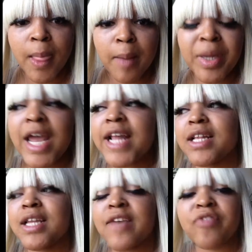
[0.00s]
But
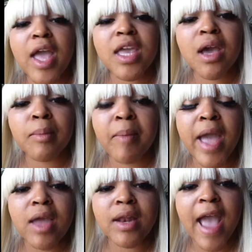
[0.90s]
if that young
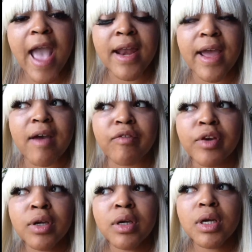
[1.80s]
man have
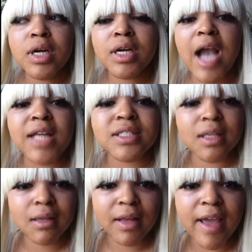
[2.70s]
got
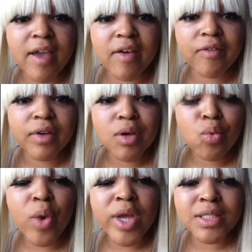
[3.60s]
to live,
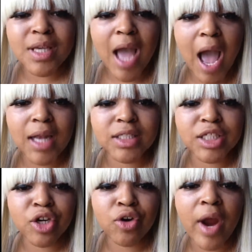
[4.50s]
went to
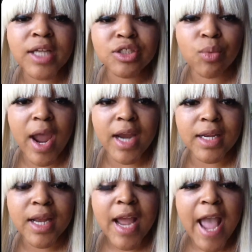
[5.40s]
college and
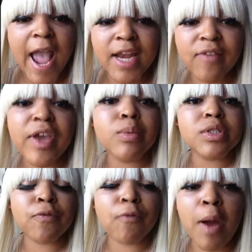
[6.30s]
graduated, and if he
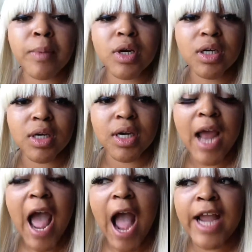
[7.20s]
was from the hood,
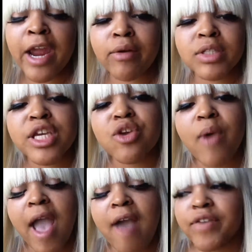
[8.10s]
I guarantee you
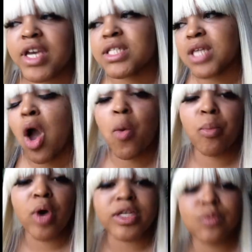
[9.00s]
half of his
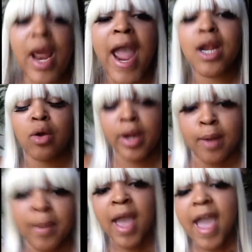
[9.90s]
homeboys would hate on
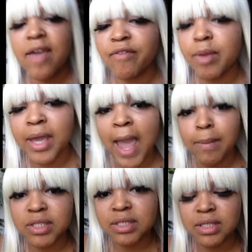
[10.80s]
him if he
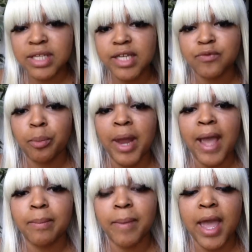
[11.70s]
became a successful
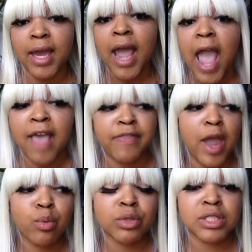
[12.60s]
black man and
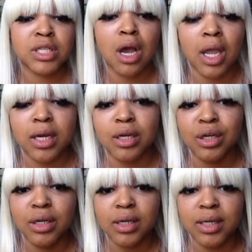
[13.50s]
they were stuck in the
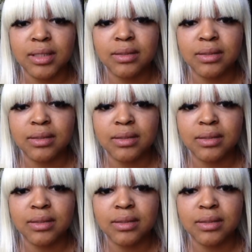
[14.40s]
hood.